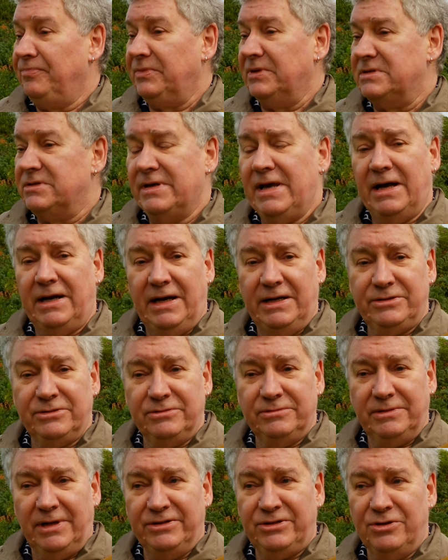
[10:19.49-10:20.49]
So yeah, I
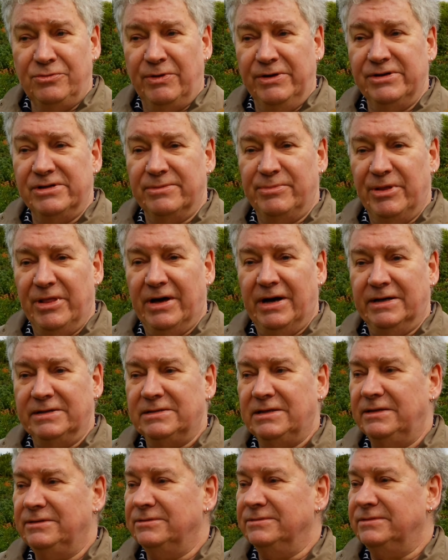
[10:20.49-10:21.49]
do wonder about
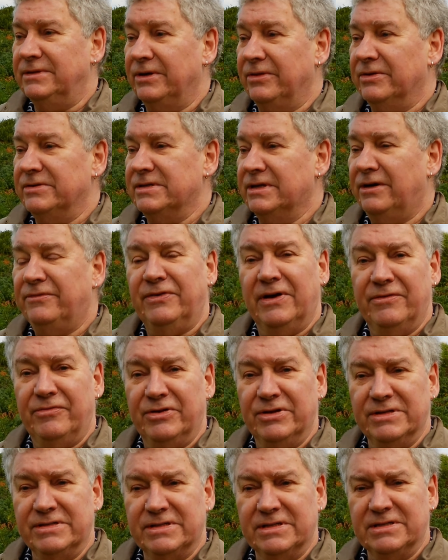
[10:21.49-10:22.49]
that. I don't think there's enough
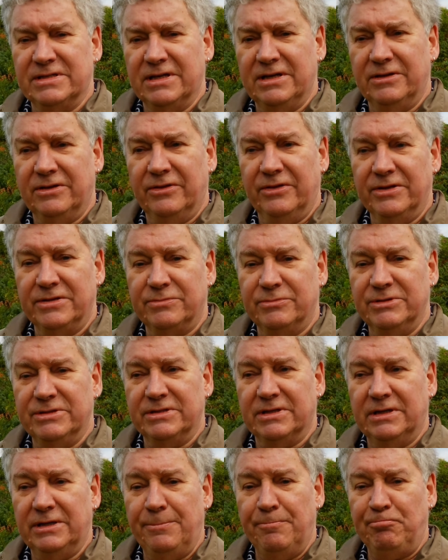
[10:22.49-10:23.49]
evidence to say that this
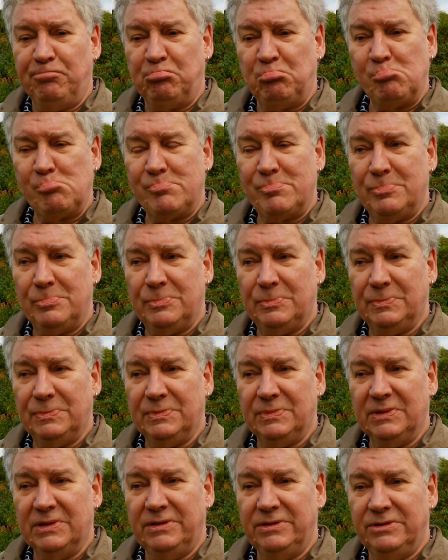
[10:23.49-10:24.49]
was
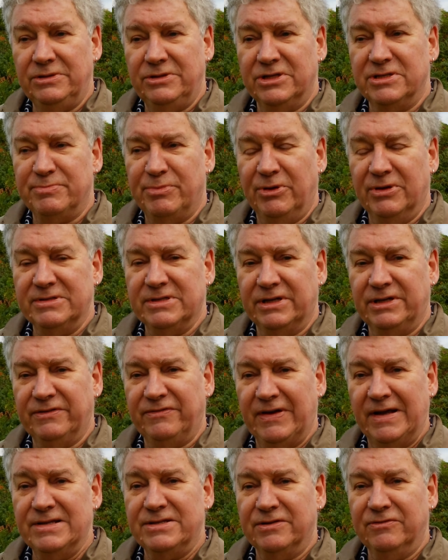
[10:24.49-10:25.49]
just built as a
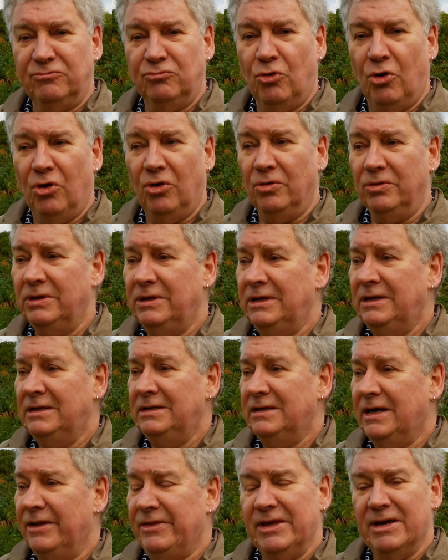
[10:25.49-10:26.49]
defensive wall
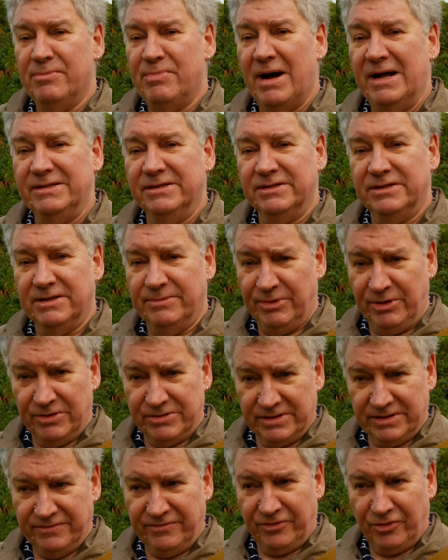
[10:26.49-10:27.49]
and they abandoned it
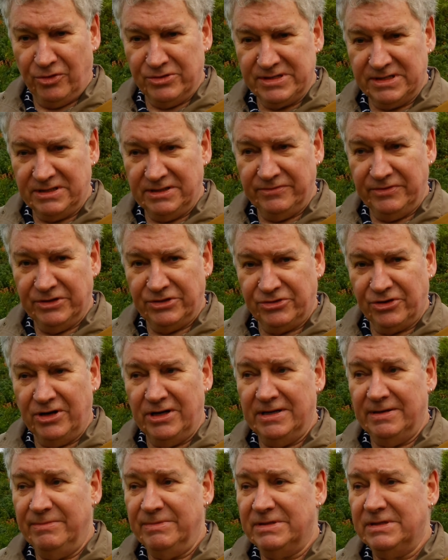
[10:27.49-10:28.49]
because of the ferocity of the
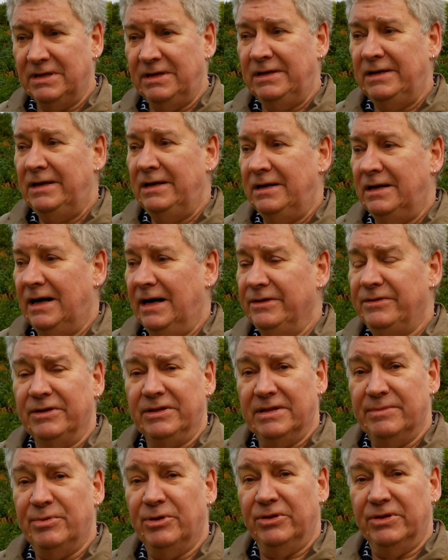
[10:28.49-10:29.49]
tribes. I
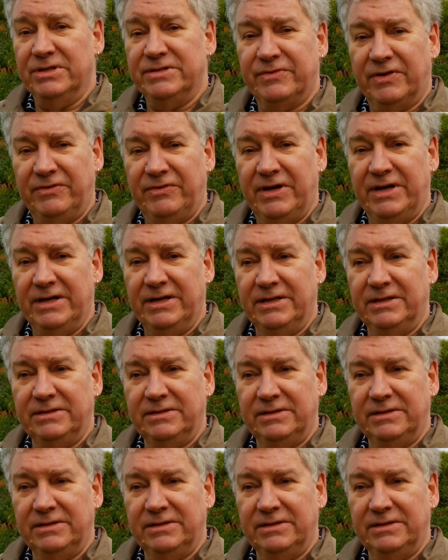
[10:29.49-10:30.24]
think they built this for a very